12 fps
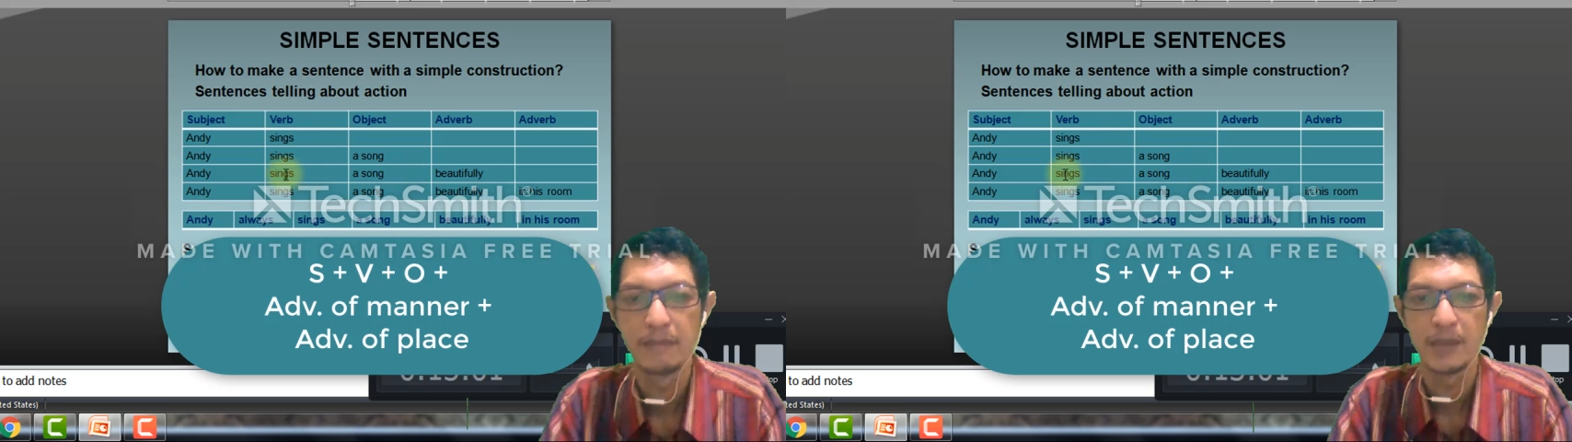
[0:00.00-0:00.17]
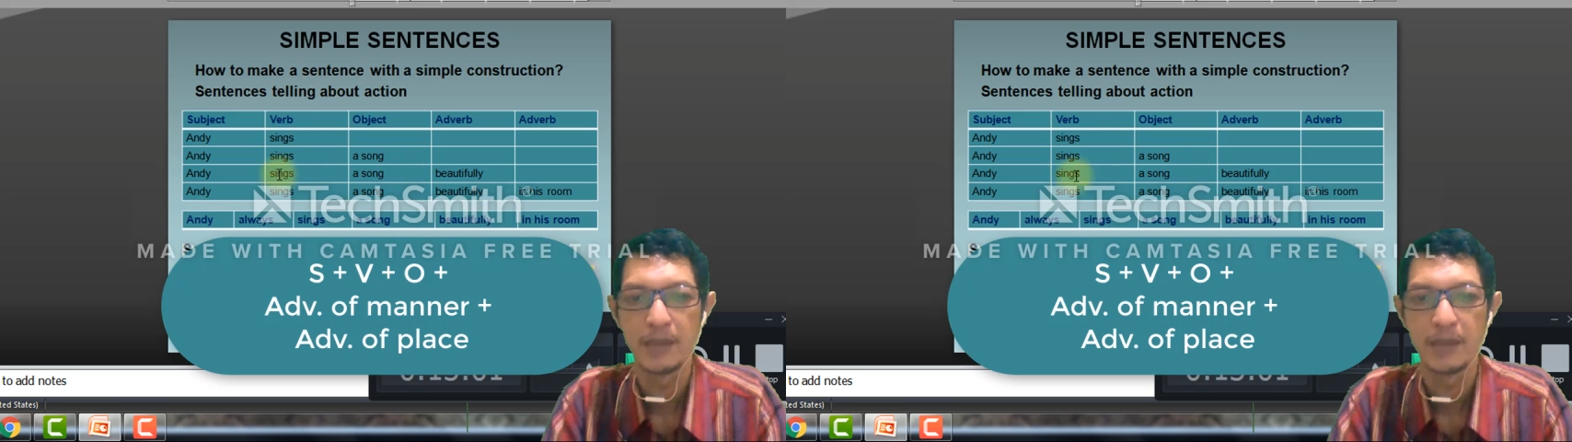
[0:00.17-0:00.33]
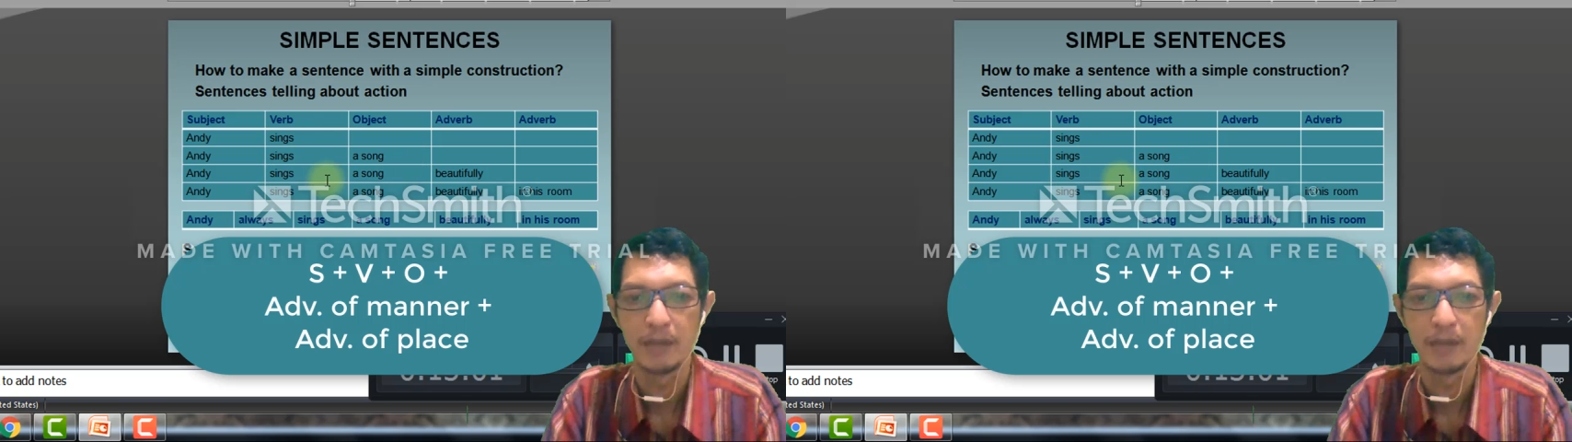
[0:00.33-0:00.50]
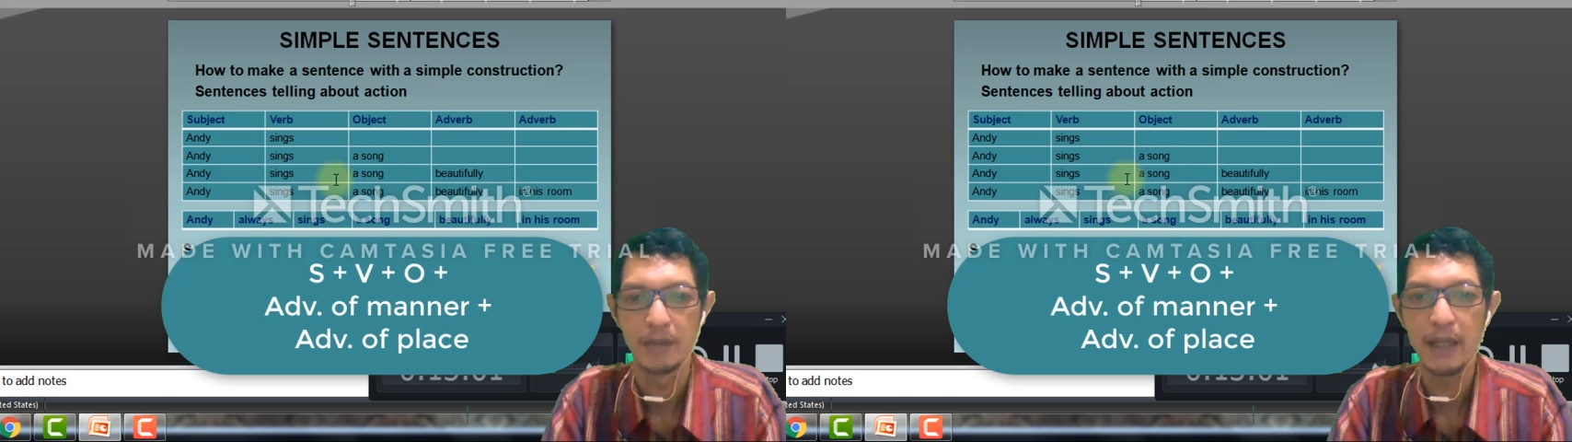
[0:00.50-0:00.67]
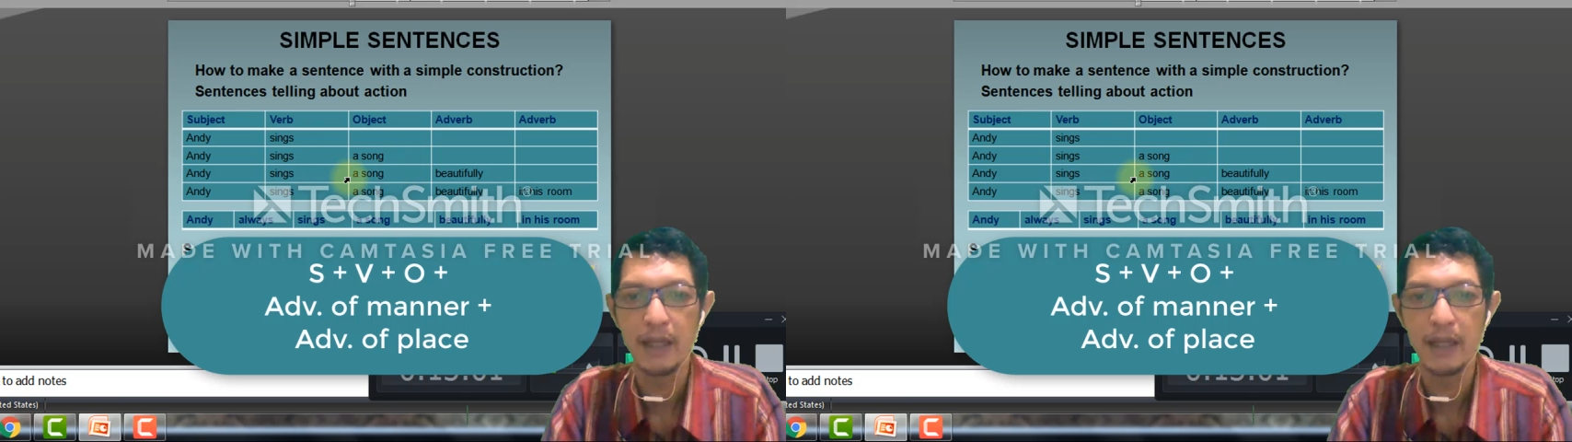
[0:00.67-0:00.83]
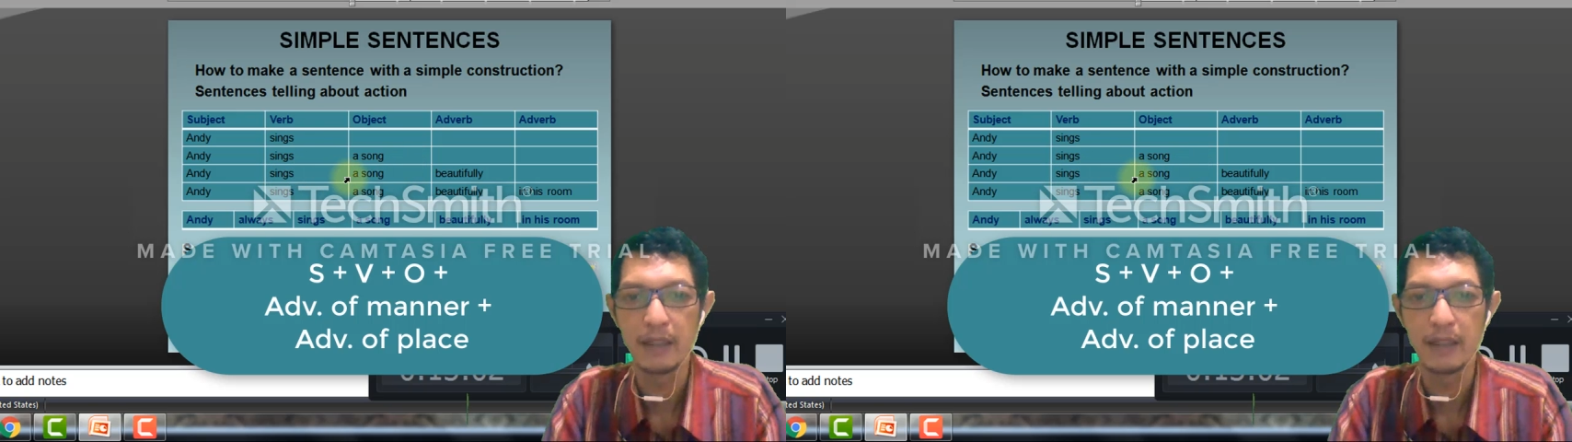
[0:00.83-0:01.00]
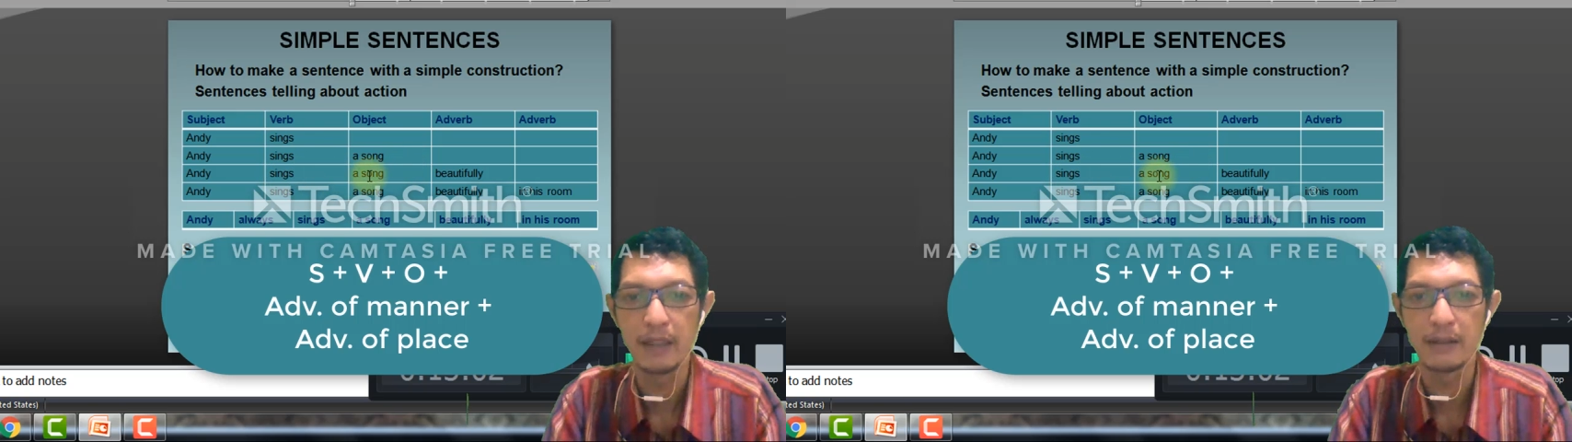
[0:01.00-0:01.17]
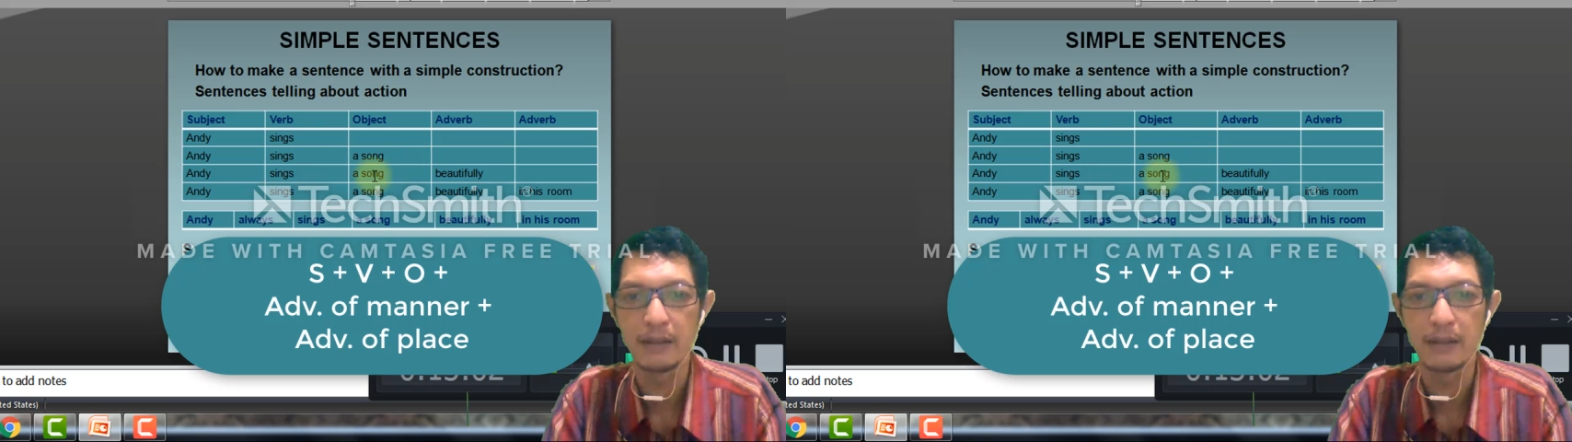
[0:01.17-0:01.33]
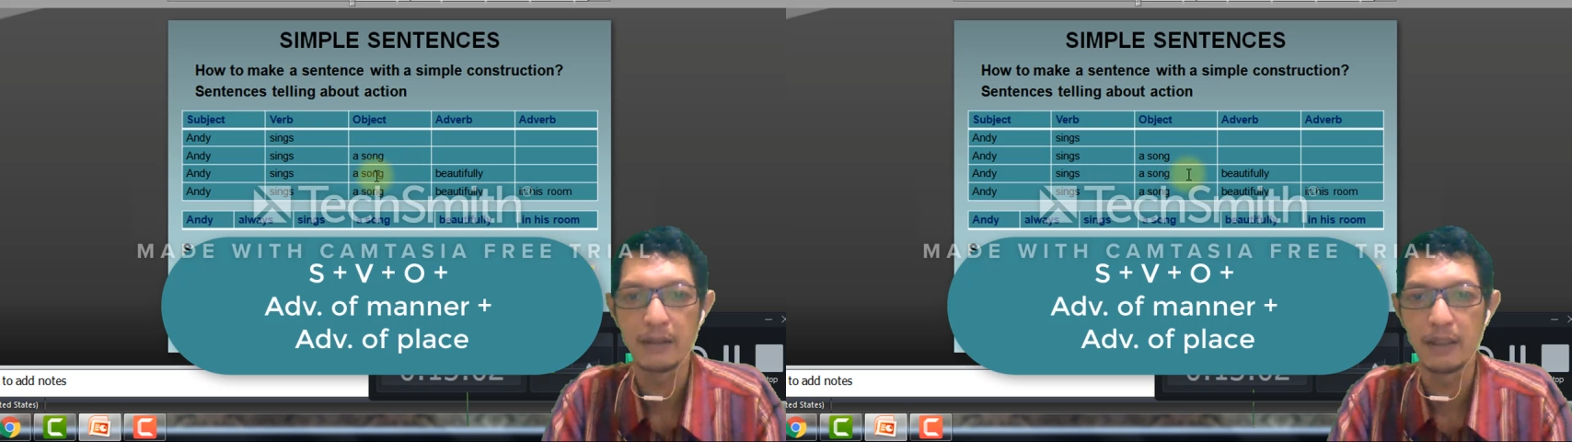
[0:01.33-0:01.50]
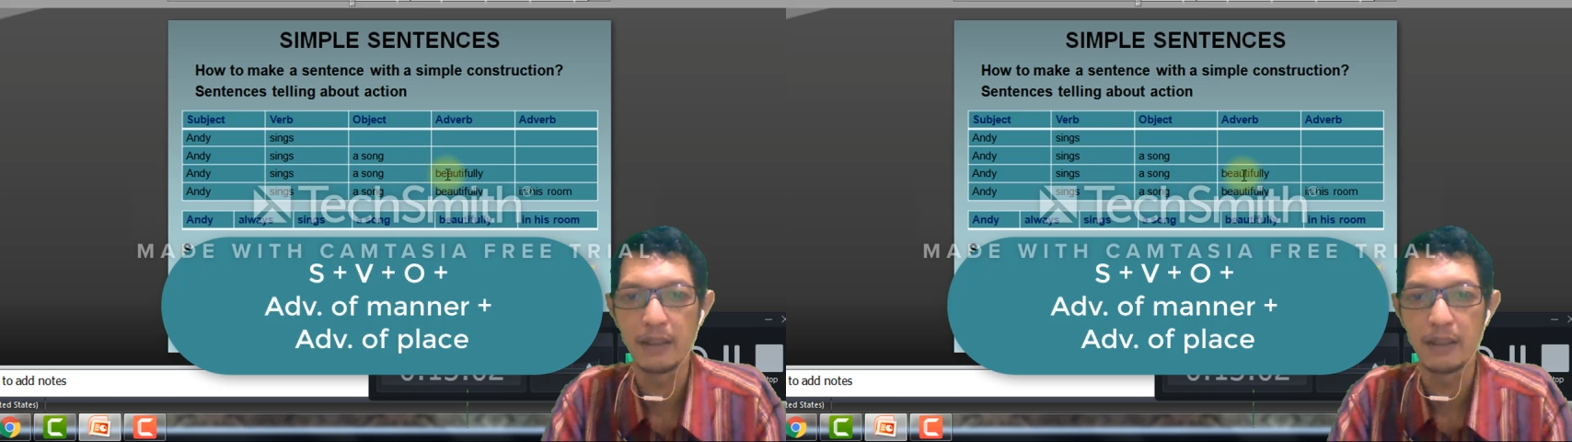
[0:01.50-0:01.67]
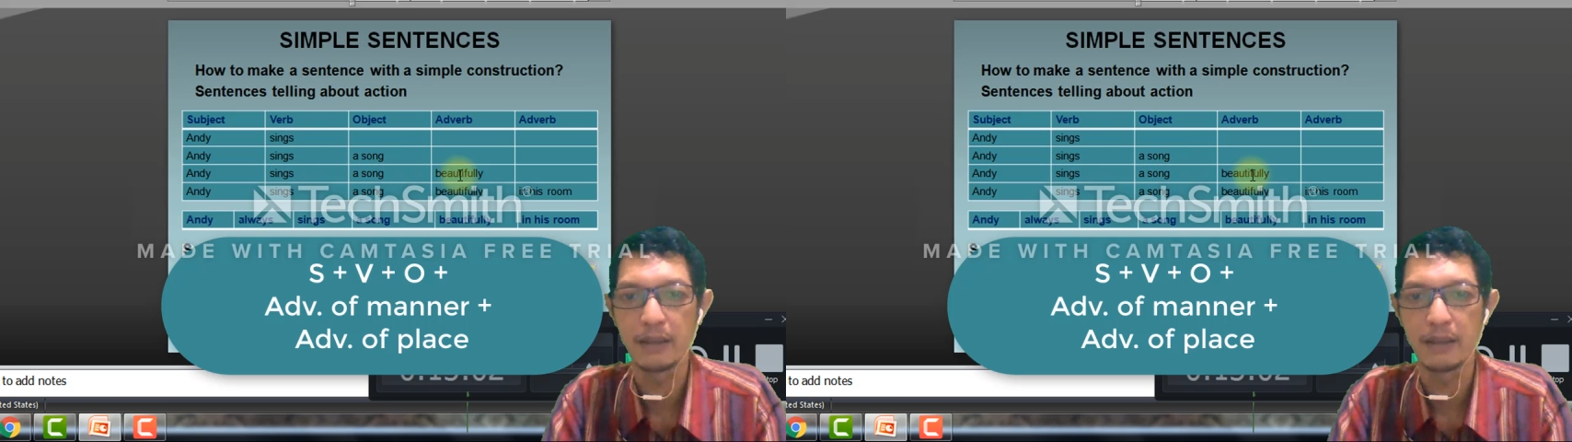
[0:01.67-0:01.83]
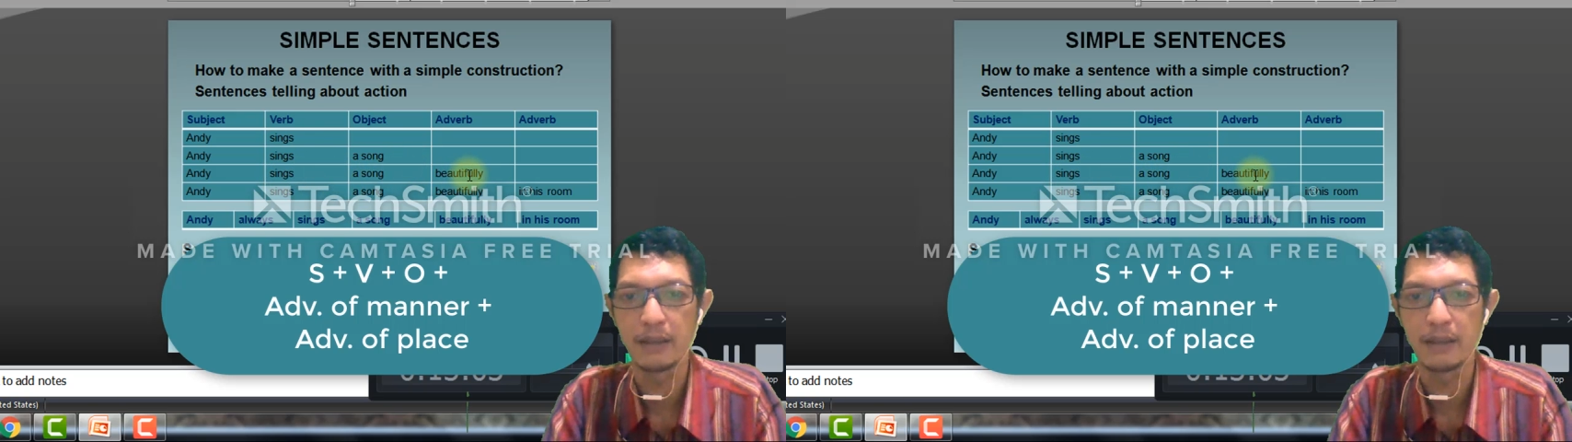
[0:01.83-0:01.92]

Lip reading: So Andy sings